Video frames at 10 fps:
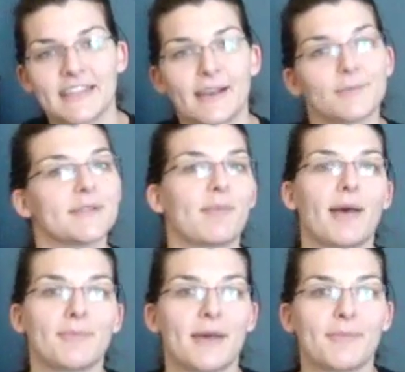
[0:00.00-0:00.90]
It helps it
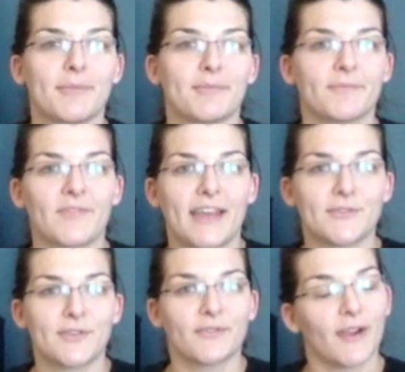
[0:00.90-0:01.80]
pop up
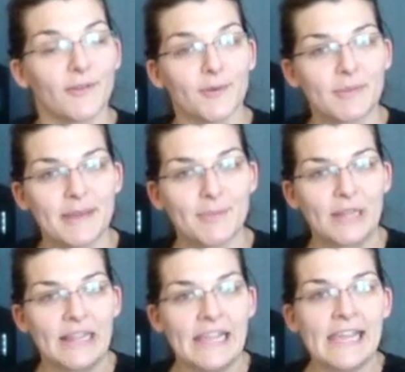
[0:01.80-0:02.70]
faster for other
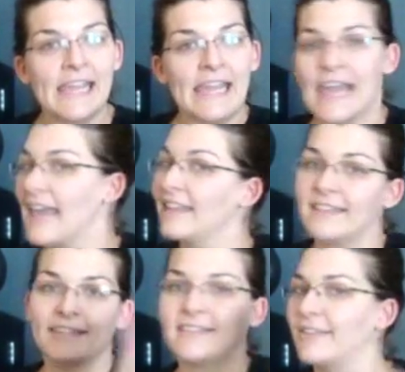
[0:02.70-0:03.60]
people
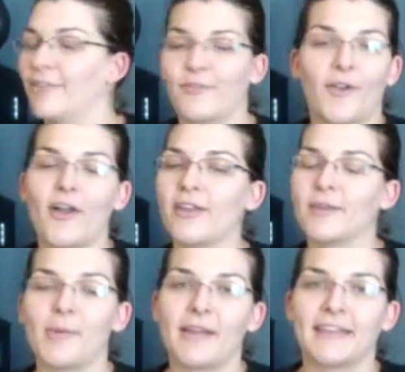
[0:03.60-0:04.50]
and for all
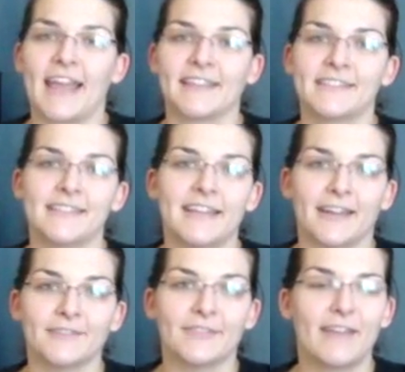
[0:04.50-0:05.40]
your podcasts. You
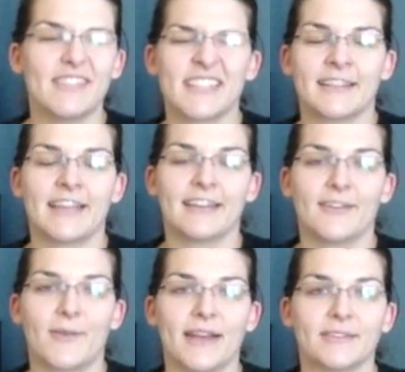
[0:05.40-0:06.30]
know, haven't said that
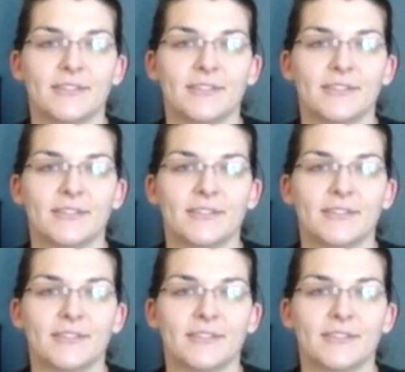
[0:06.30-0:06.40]
in a while.